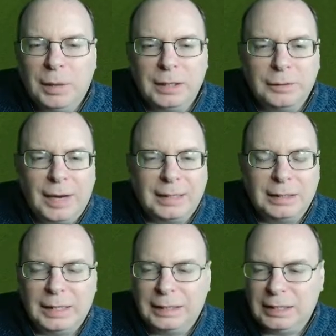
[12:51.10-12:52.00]
the fact that
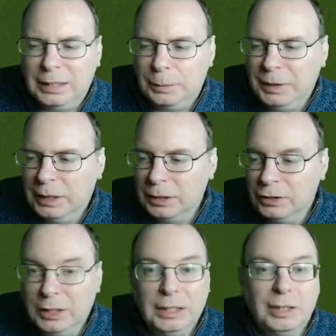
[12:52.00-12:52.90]
that seemed to be
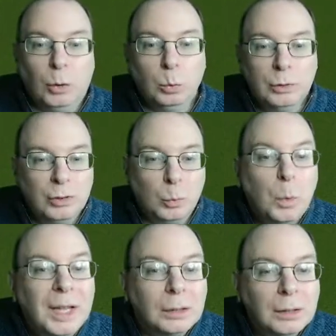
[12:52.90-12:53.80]
concede goals at
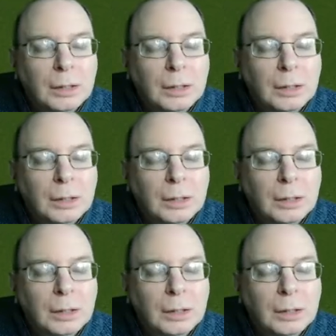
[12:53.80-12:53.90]
will.